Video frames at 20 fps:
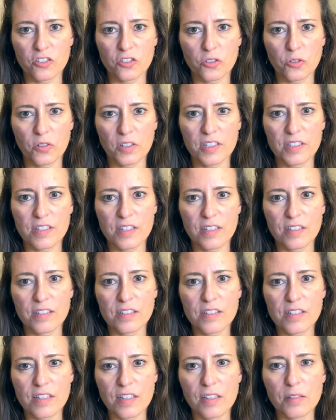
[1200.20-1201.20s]

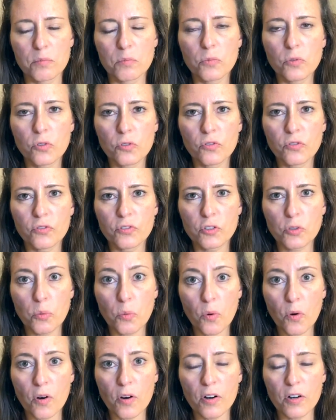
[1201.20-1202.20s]
choices and move
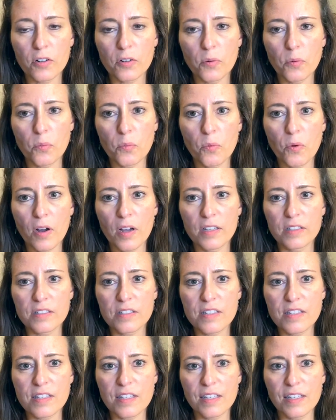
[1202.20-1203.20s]
toward
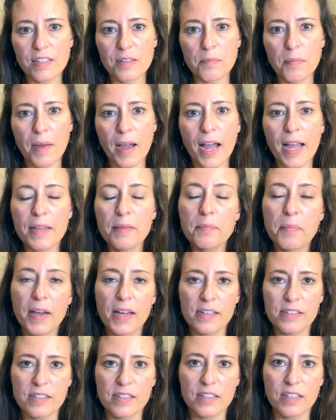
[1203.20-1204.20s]
what's in my
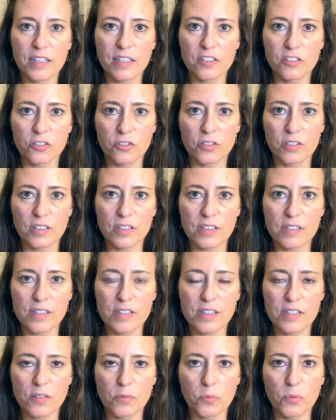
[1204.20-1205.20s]
best
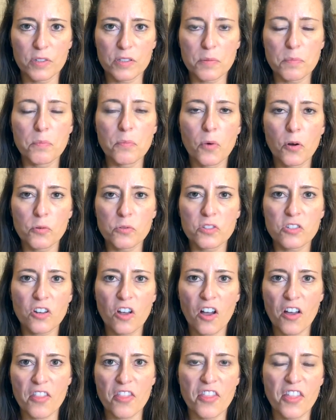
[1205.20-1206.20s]
interest, what's most
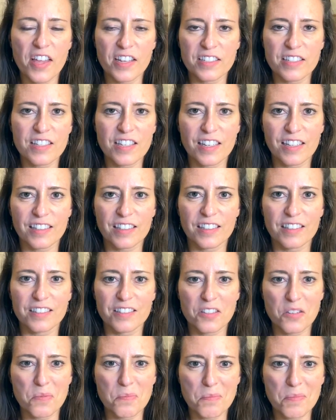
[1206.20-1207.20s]
authentic
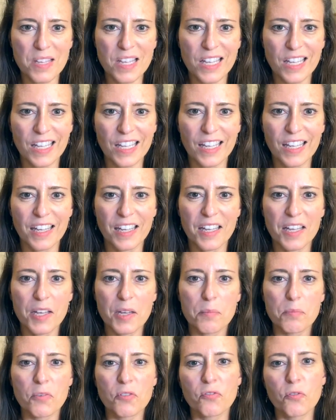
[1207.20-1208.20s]
to me,
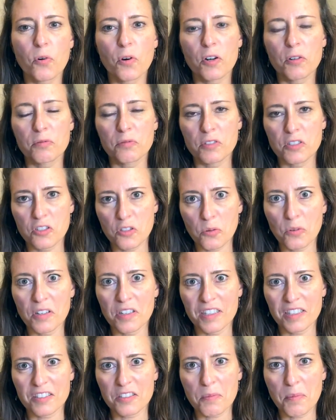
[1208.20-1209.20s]
before
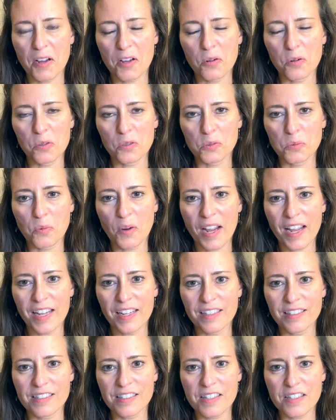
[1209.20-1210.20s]
resorting to my old
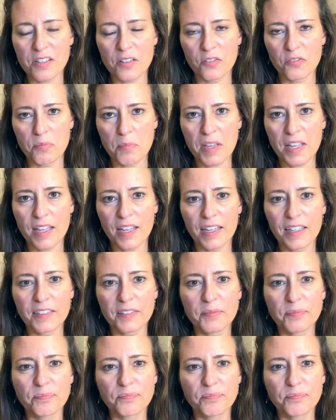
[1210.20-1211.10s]
ways of being.